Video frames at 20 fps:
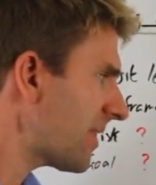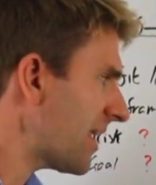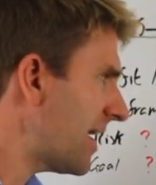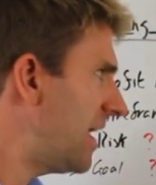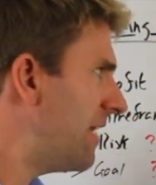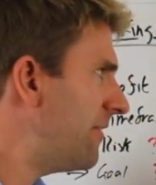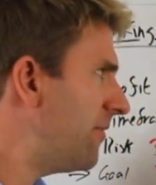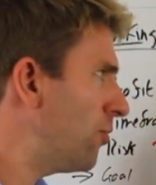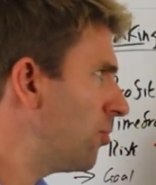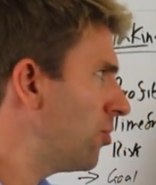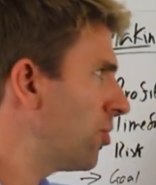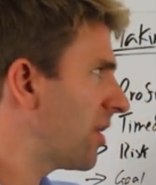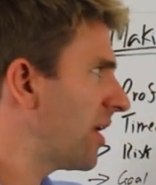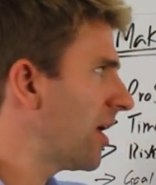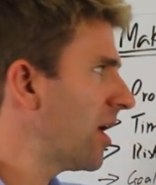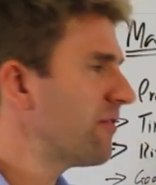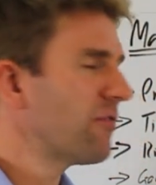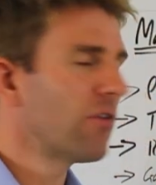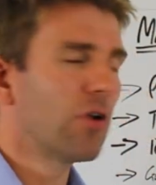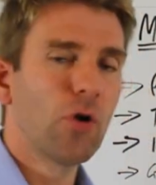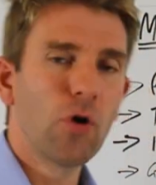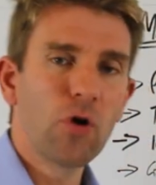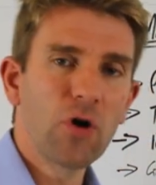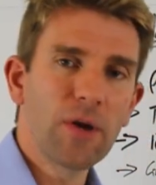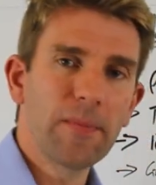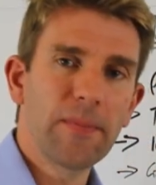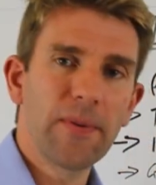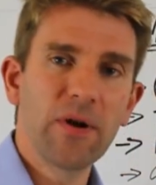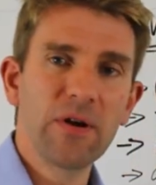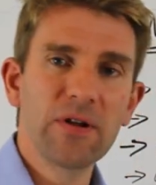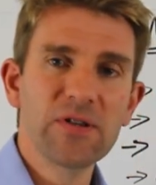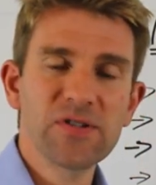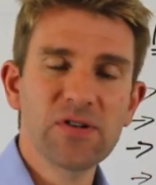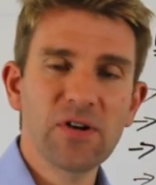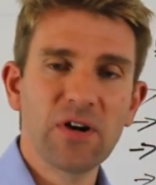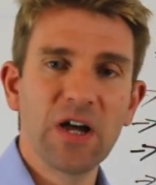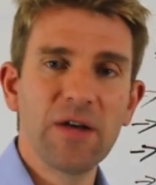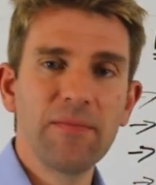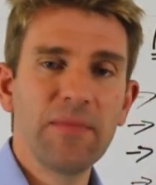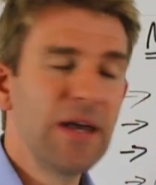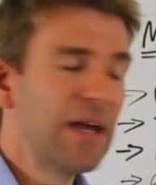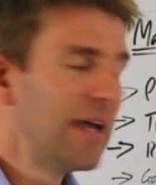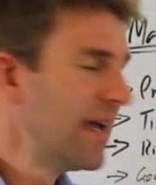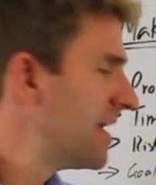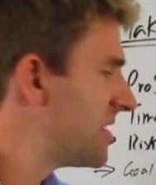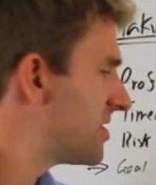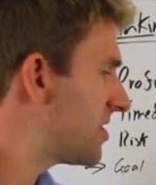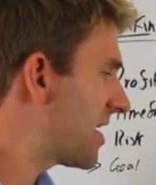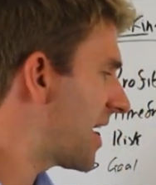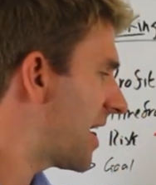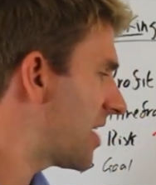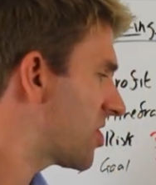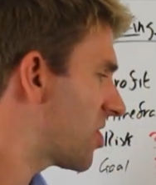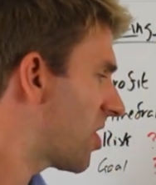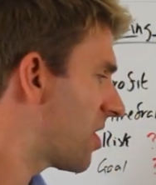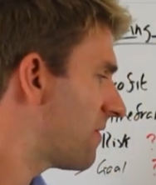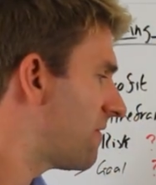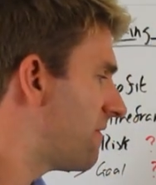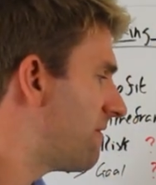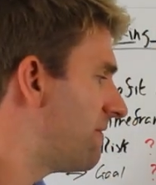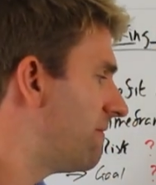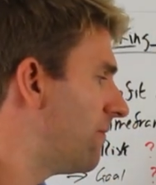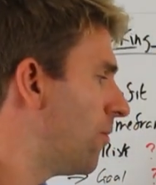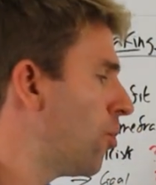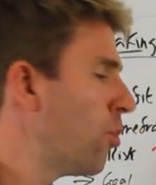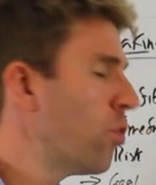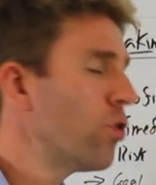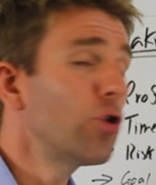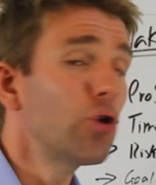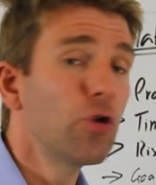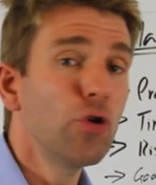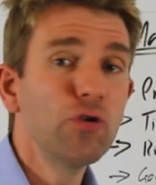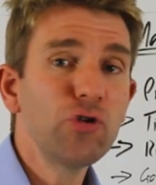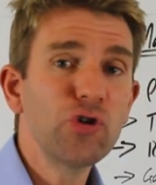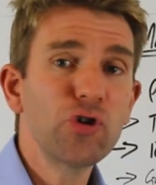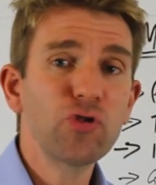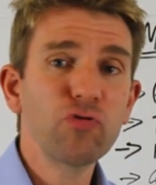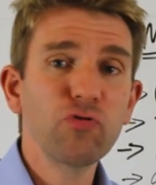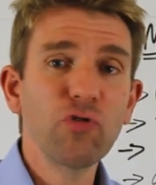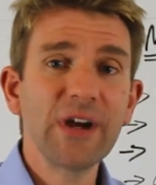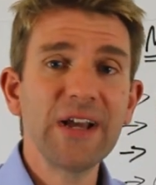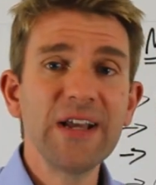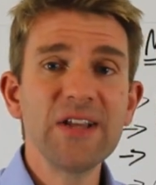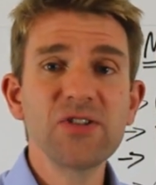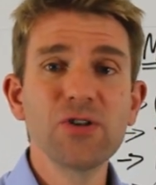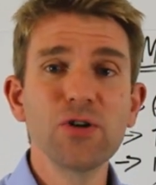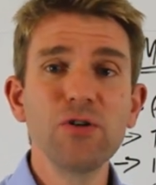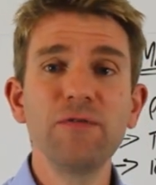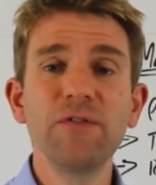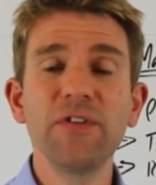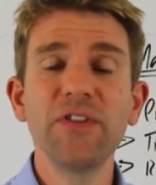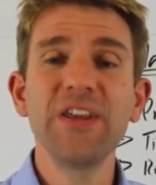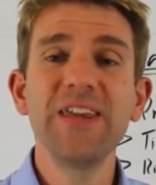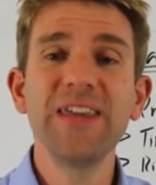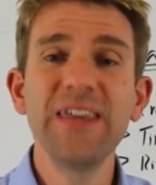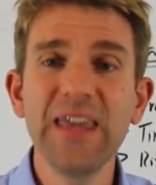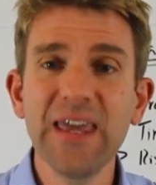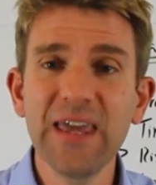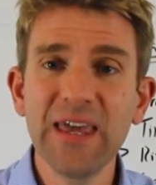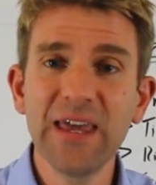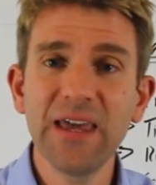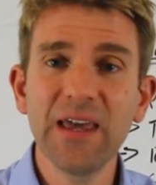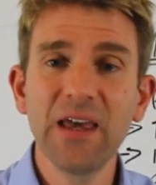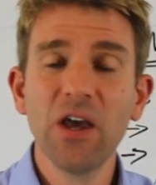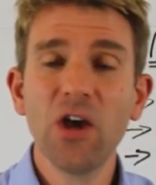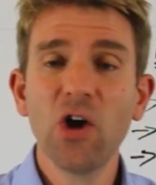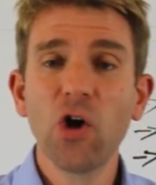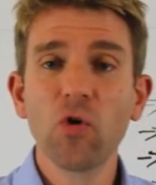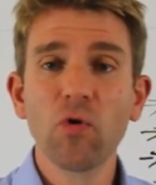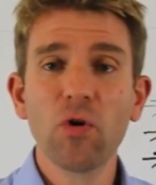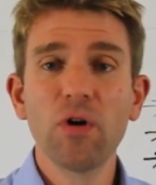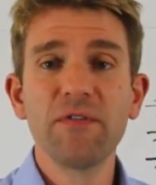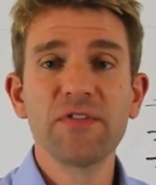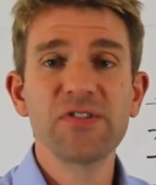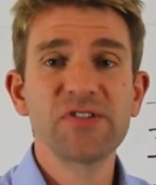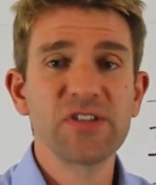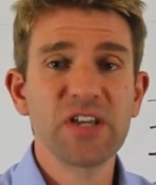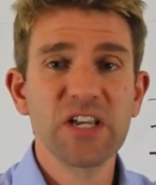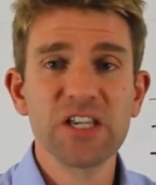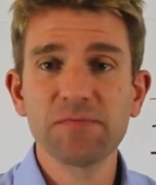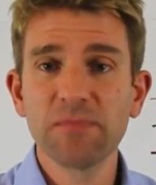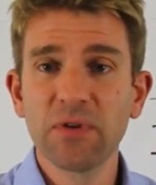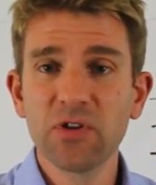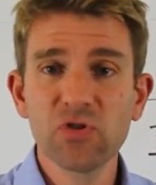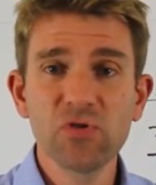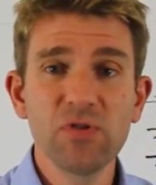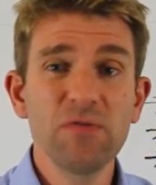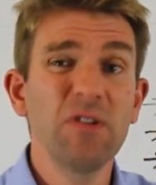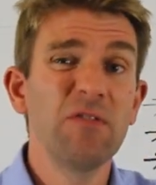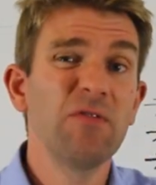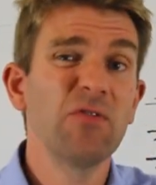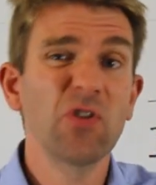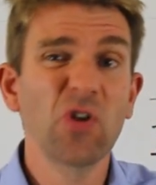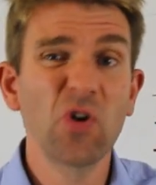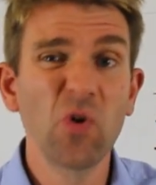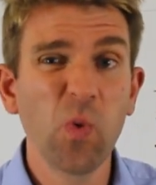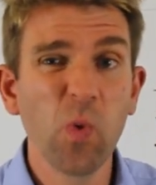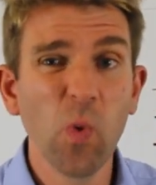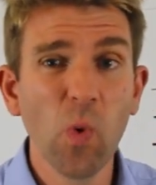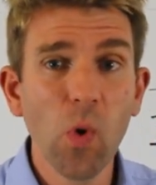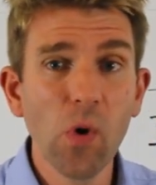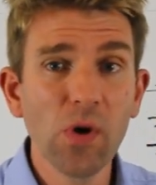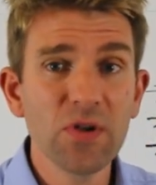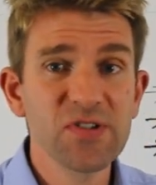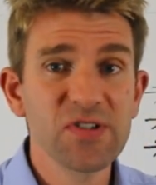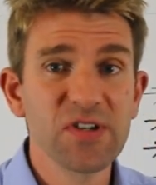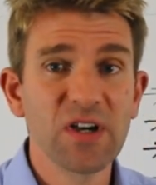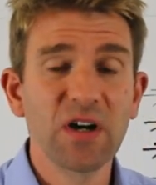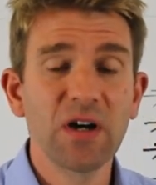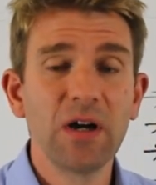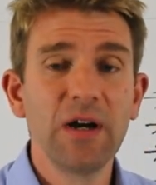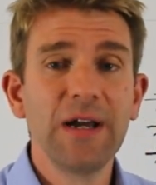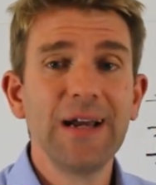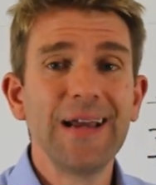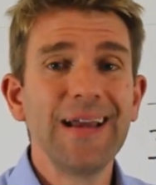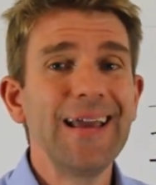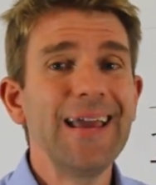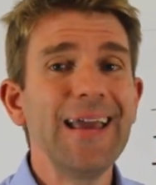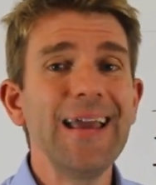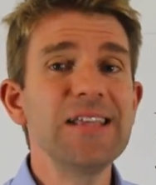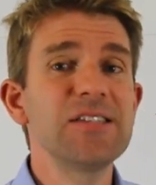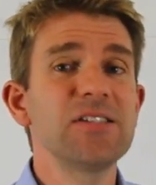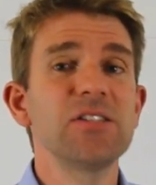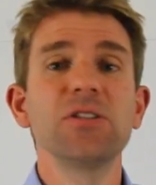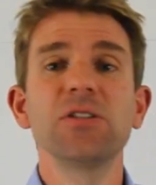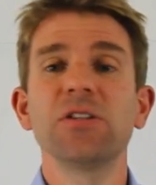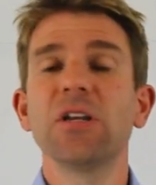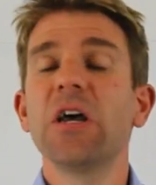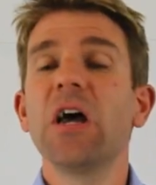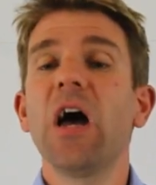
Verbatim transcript: if you're looking over a longer period of time to get kind of four good trades over the year or over six months, even over the quarter, isn't